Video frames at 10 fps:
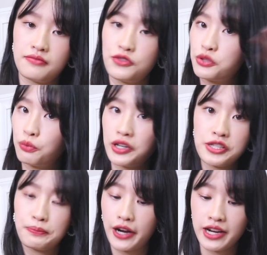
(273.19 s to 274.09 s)
Just one
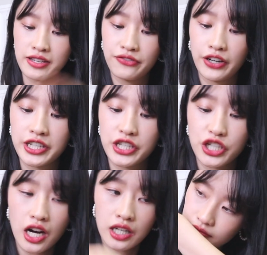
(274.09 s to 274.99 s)
spray, it's very
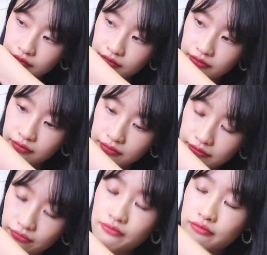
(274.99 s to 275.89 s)
strong.
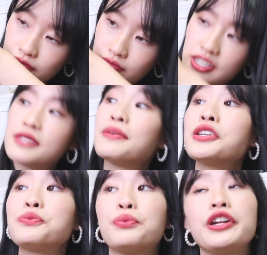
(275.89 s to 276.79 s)

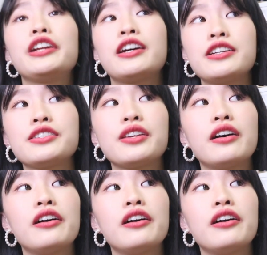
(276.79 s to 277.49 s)
Smells pretty nice.